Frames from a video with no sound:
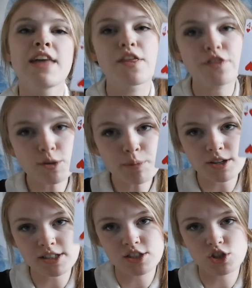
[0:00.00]
The third
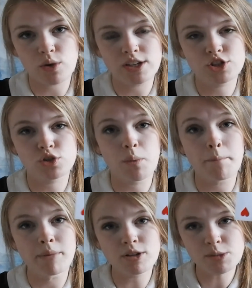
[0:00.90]
person is going to
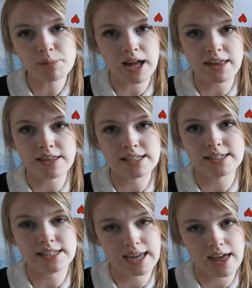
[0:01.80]
multiply
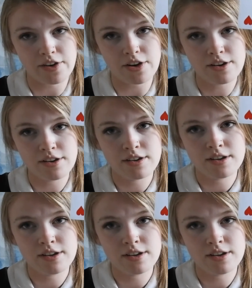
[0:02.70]
these together.